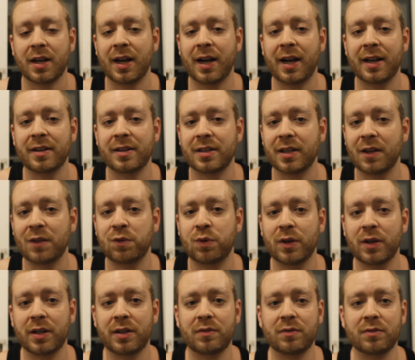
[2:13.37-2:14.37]
And if
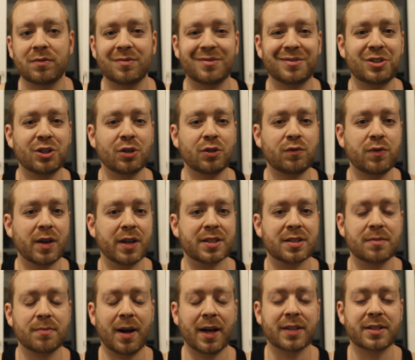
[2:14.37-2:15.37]
we do
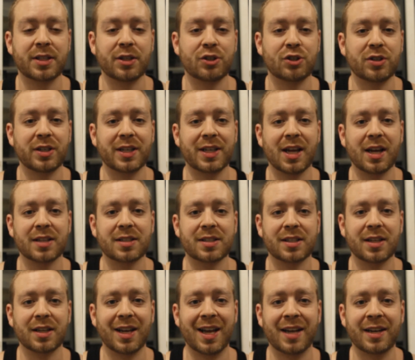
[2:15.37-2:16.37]
risk Matic and he gets
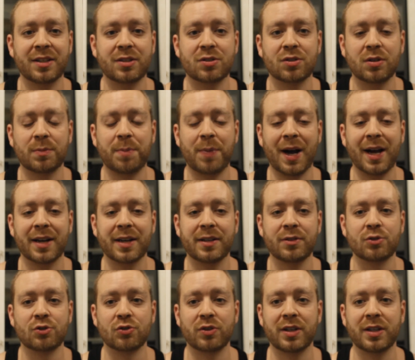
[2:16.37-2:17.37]
any sort of bad
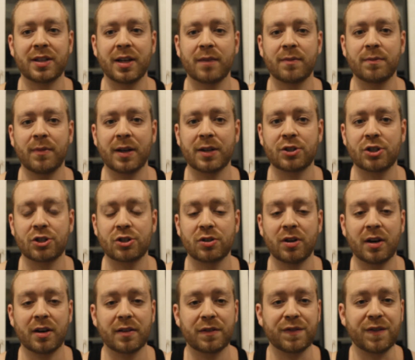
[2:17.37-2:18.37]
injury, then Manchester
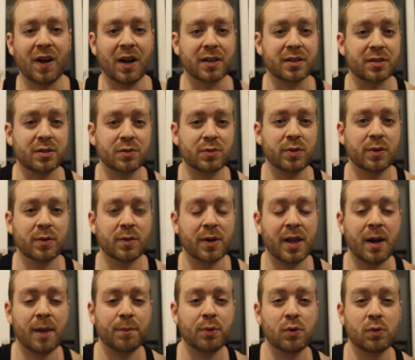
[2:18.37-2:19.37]
United are fucked, because we're
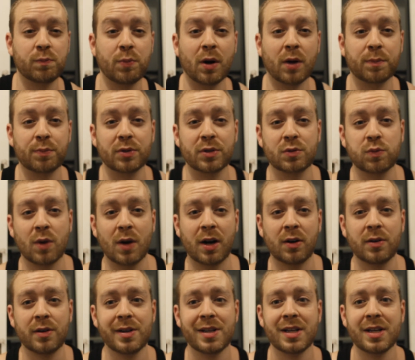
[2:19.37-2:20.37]
without Paul Pogba as
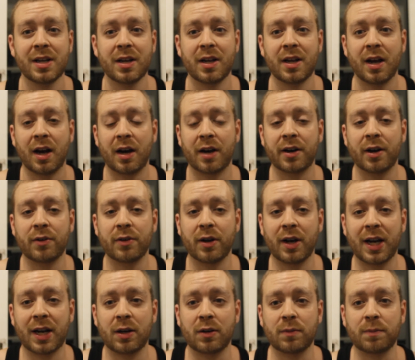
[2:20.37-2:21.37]
well. I don't know
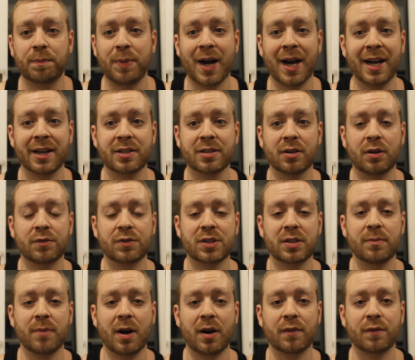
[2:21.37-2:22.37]
how bad,
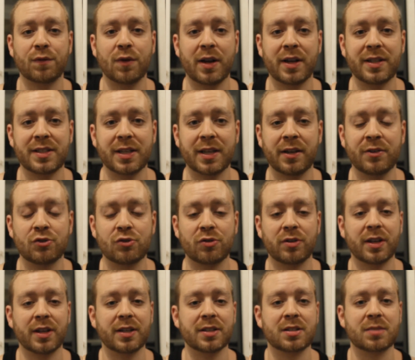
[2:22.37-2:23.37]
obviously, Marouane Fellaini's
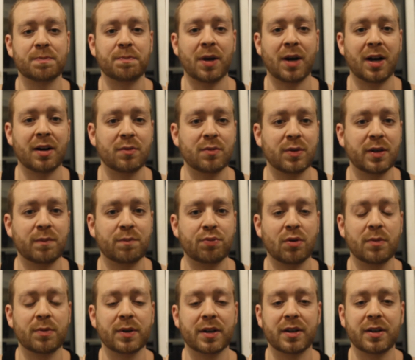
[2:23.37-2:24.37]
injury is, but we're
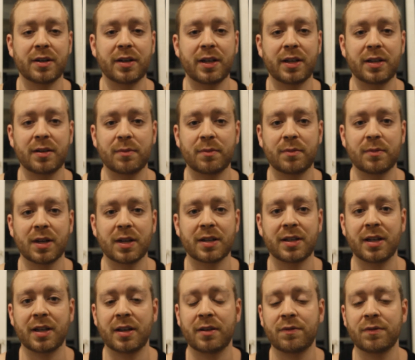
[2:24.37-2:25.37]
probably going to need him
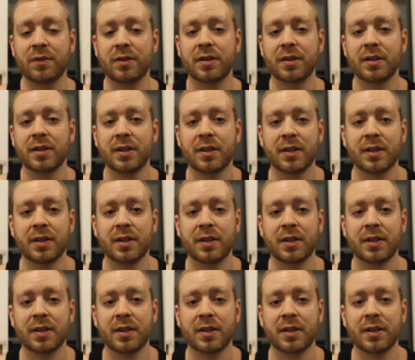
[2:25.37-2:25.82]
even